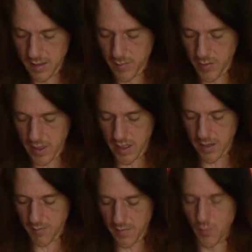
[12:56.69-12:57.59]

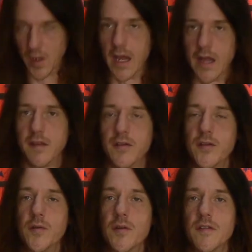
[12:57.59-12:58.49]
But what I like to
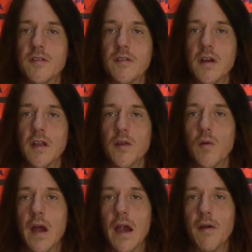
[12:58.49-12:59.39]
do is study the
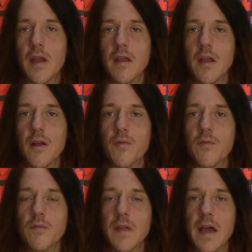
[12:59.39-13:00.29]
wiring, you know,
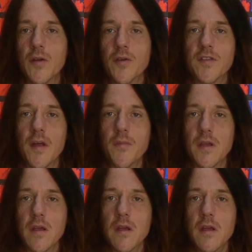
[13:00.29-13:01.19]
download
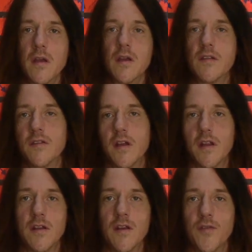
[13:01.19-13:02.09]
something, study
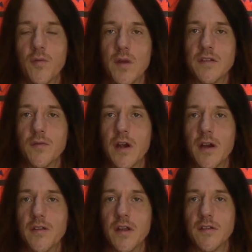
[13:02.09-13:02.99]
the different ways to wire
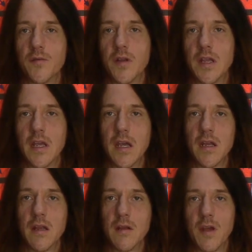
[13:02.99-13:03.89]
things, and really
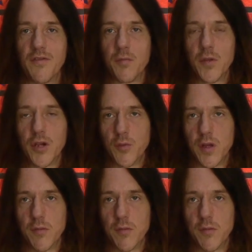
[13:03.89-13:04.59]
get familiar with it